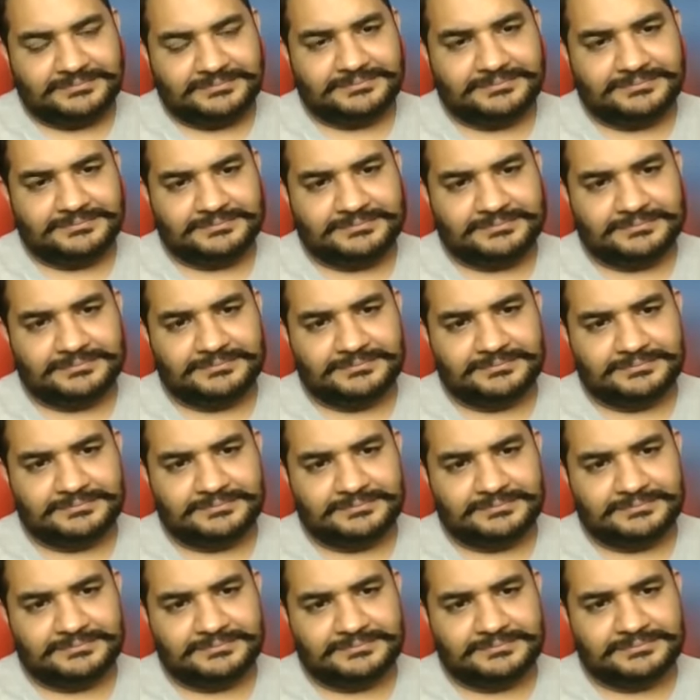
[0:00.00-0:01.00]

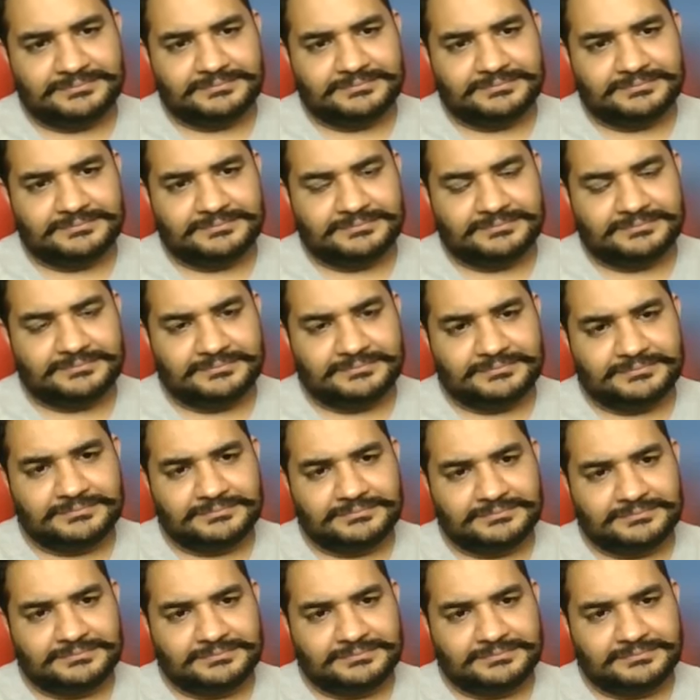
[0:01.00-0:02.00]

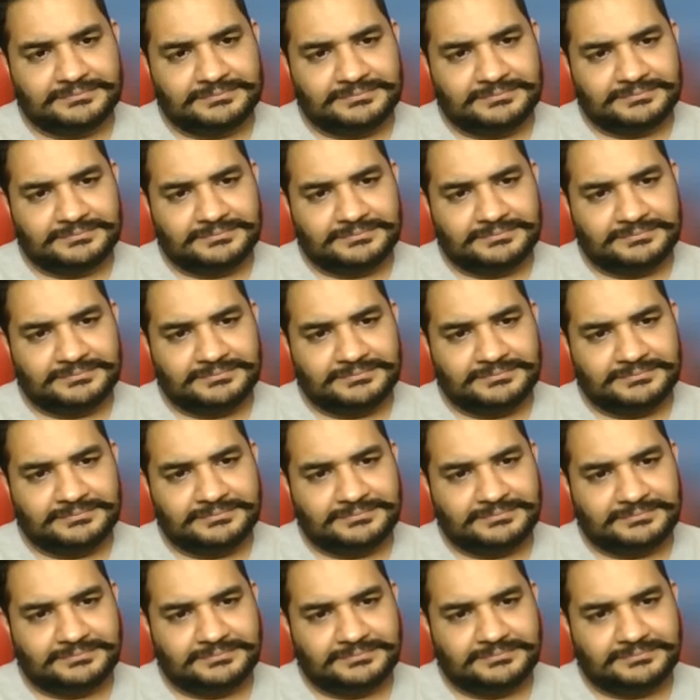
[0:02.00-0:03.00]

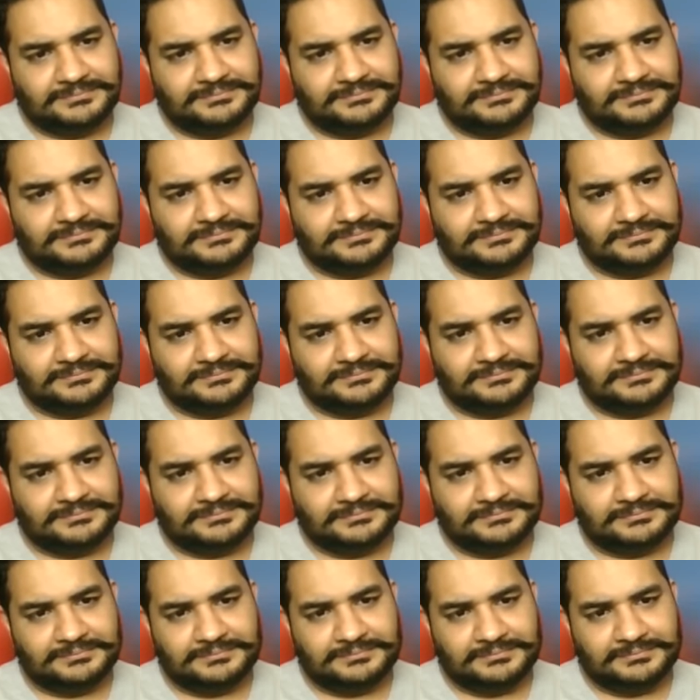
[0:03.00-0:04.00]

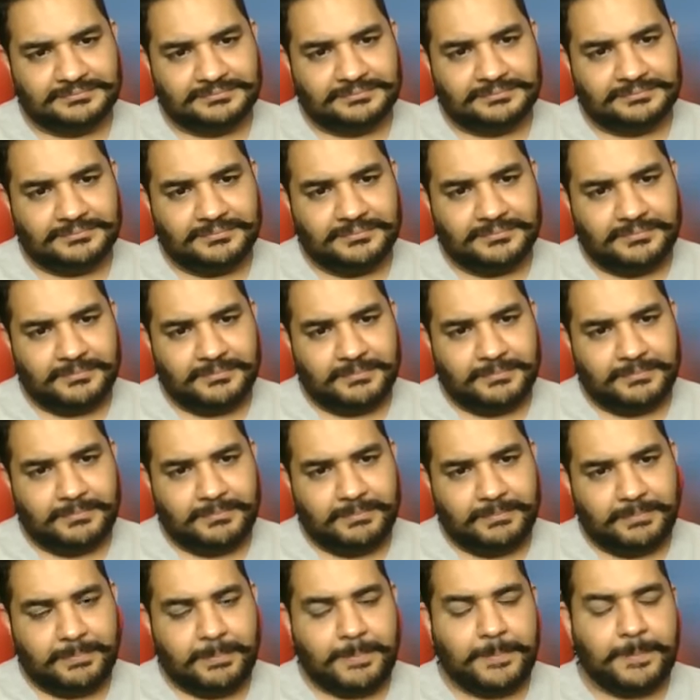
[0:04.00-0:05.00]

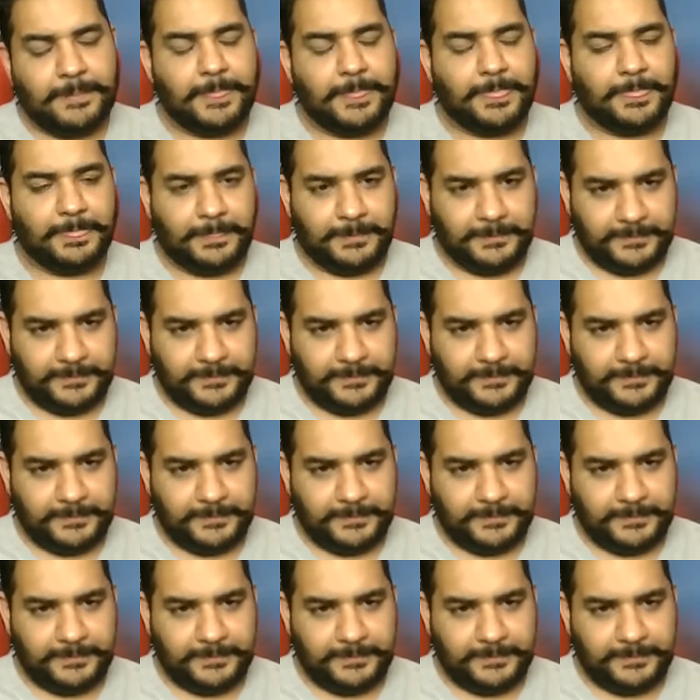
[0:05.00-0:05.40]
The person shown says nothing.